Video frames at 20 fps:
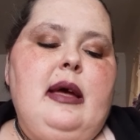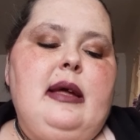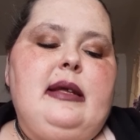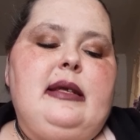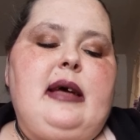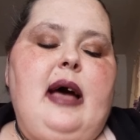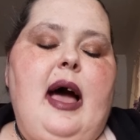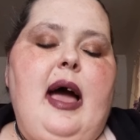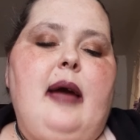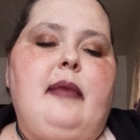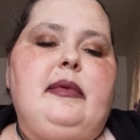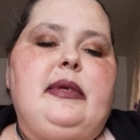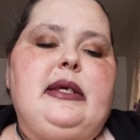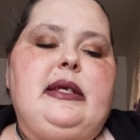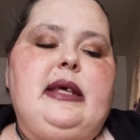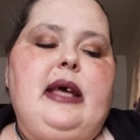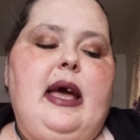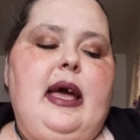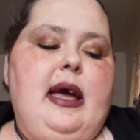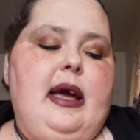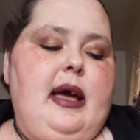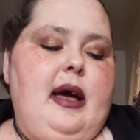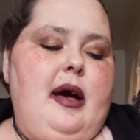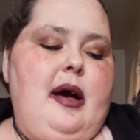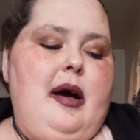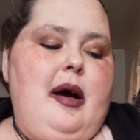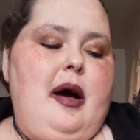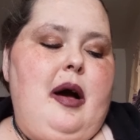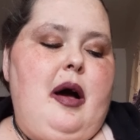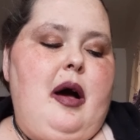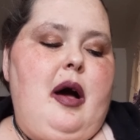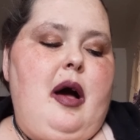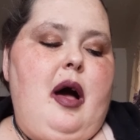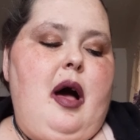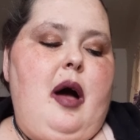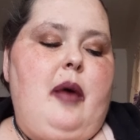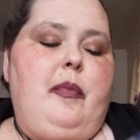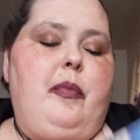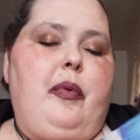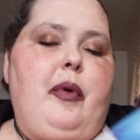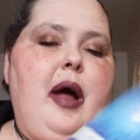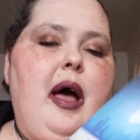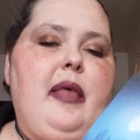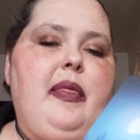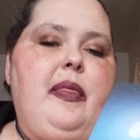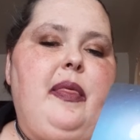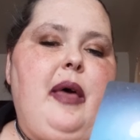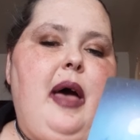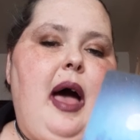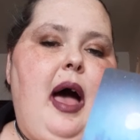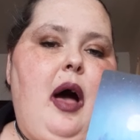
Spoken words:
time to take a breath